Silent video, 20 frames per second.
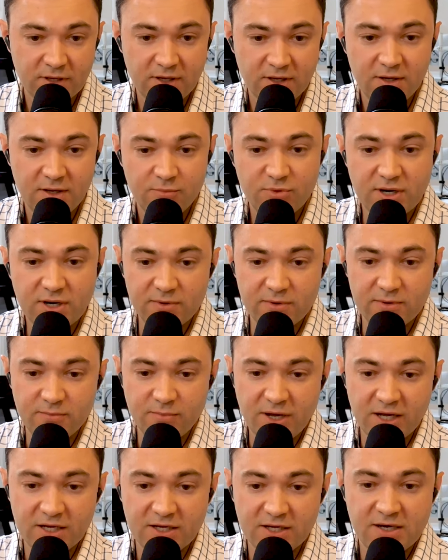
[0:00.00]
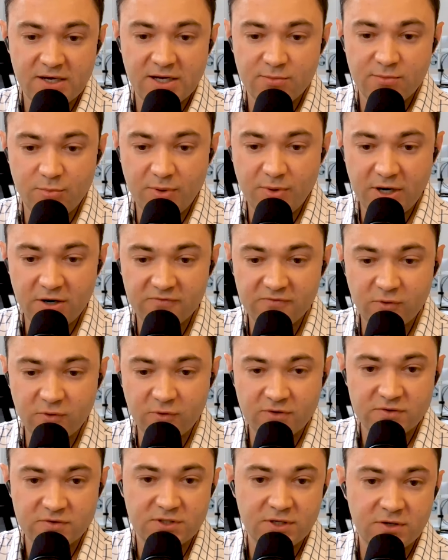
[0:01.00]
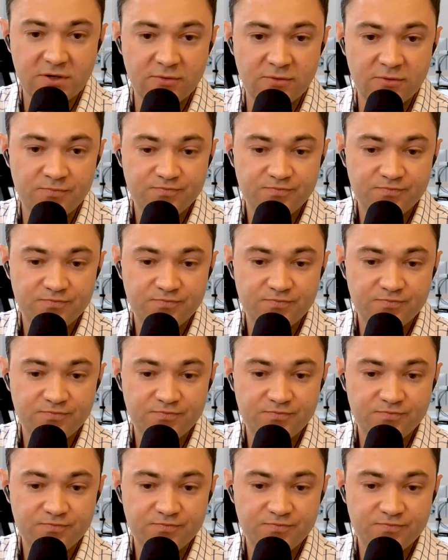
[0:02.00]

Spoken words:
probably banking on, prepared for. So